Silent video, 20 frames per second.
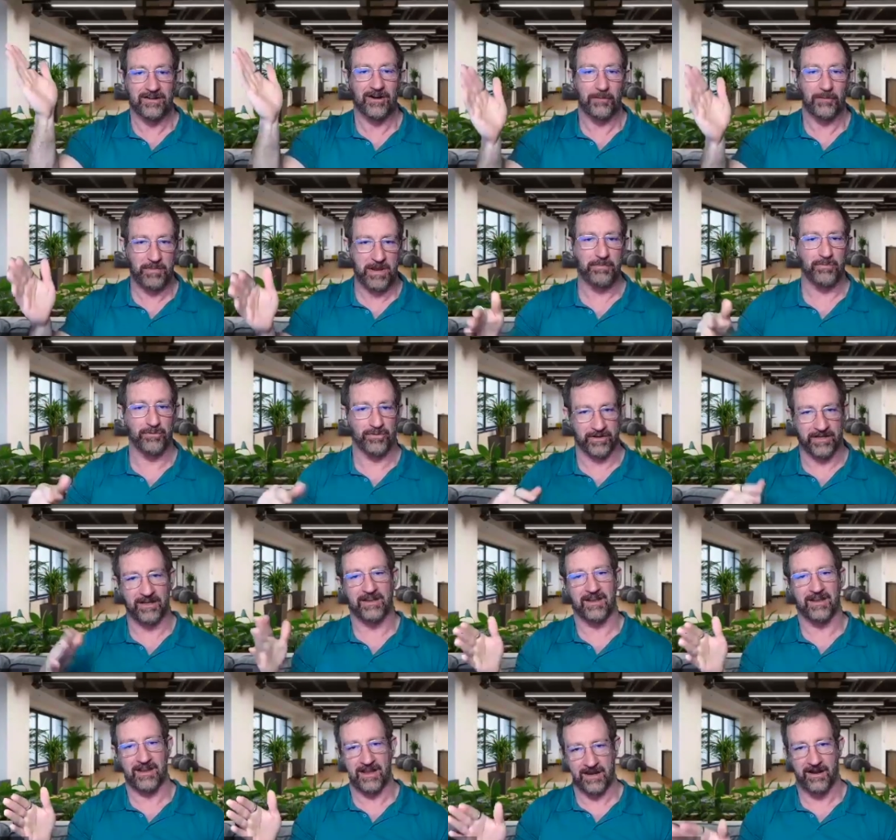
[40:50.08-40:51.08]
are people that can
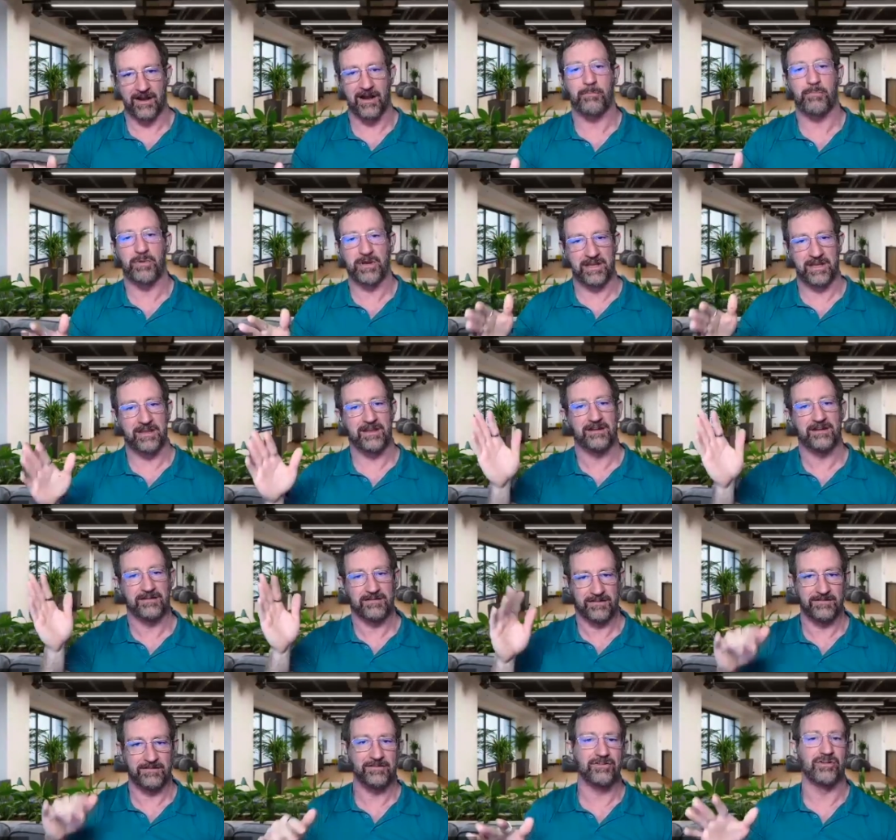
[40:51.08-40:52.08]
get kind of uppity and
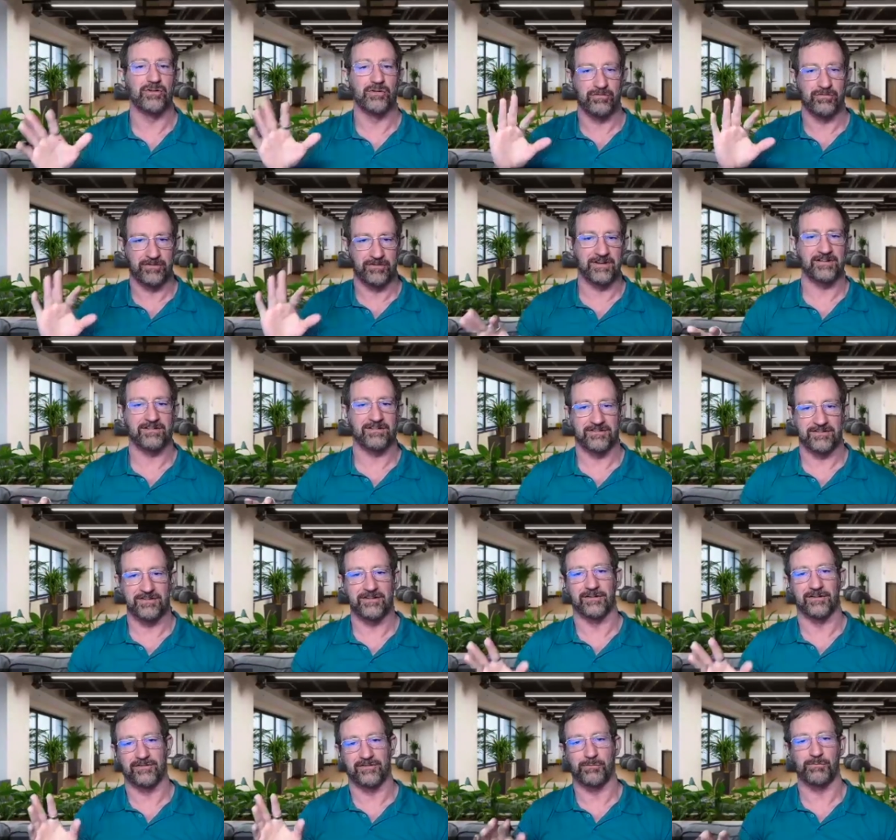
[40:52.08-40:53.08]
too
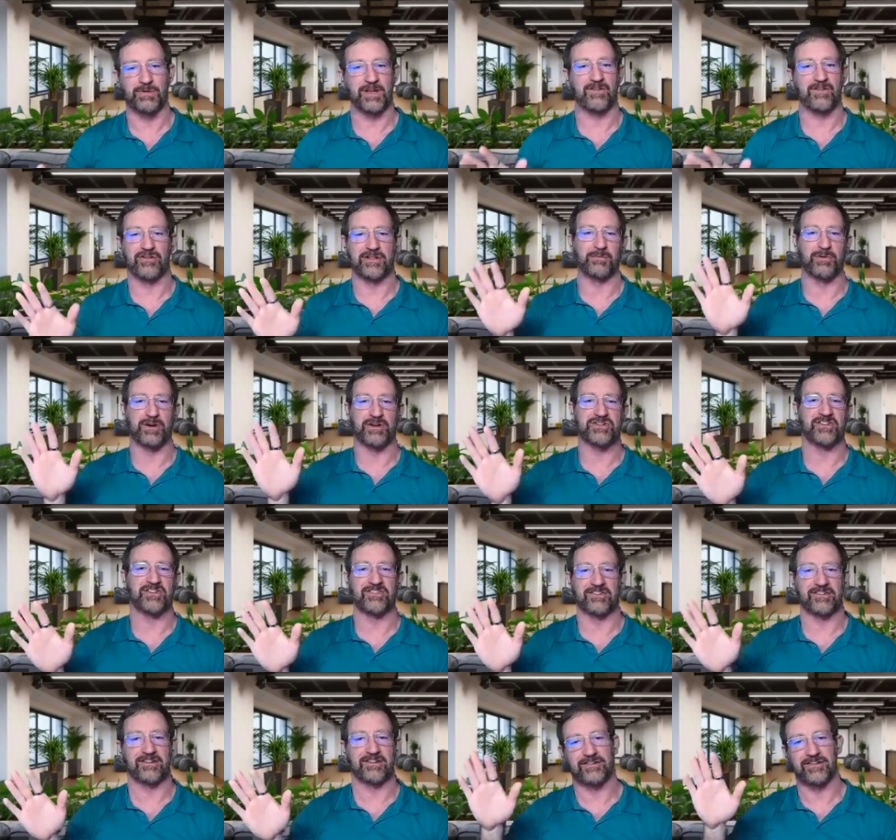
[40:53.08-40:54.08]
big for the britches, as
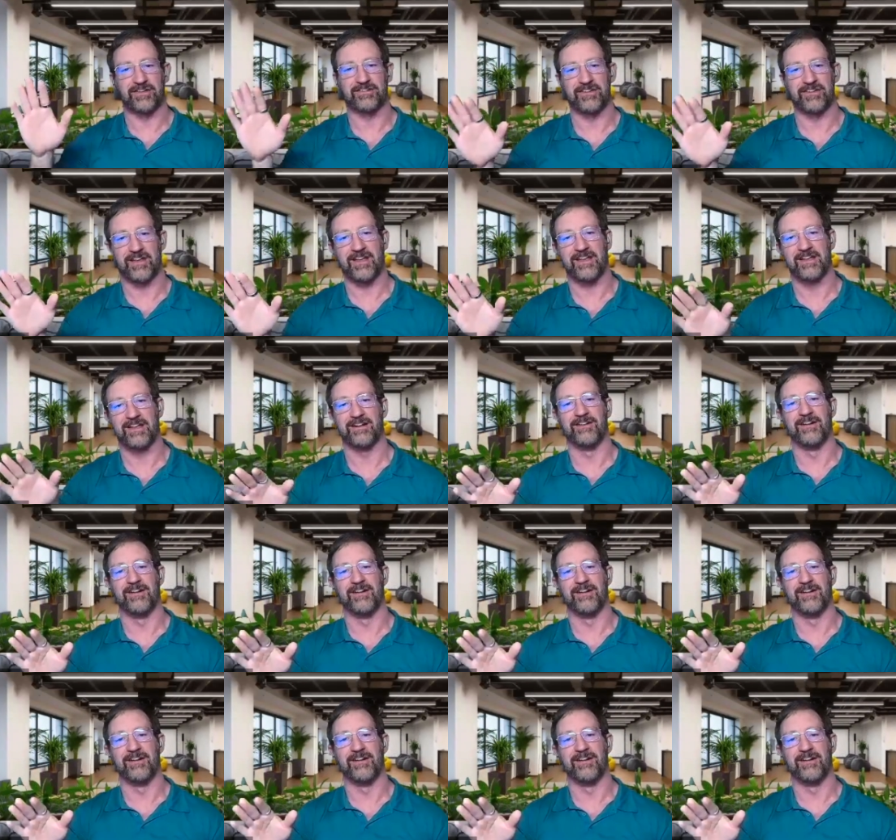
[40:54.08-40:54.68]
they used to say.